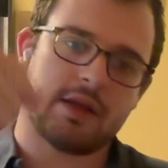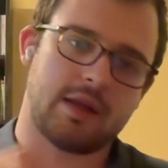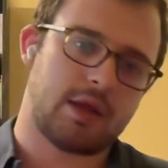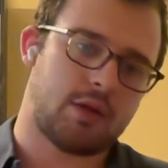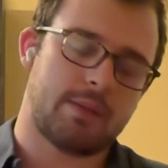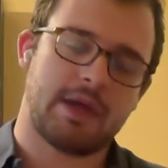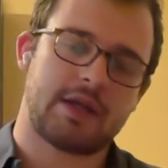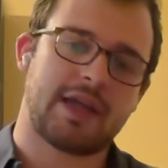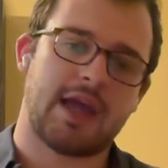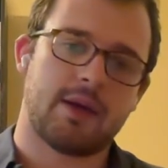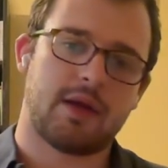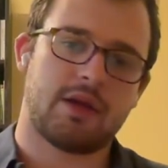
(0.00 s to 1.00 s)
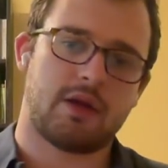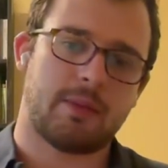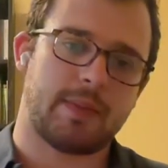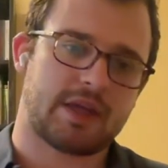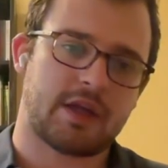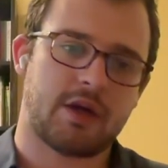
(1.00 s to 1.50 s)
and then they'll emit
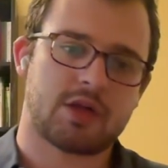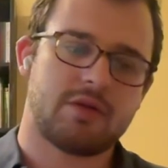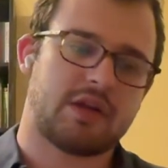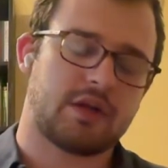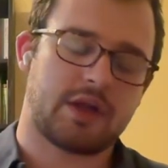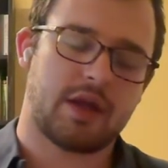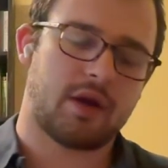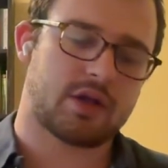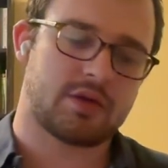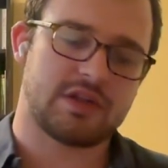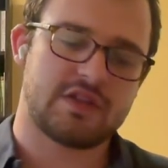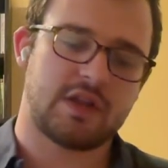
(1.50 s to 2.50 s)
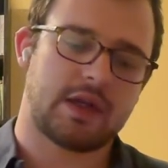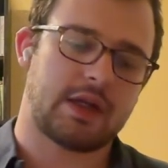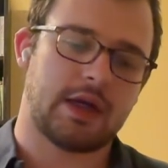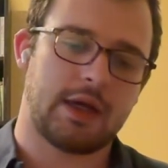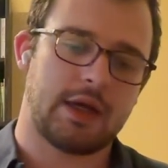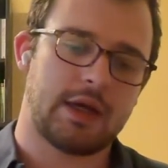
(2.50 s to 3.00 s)
characteristic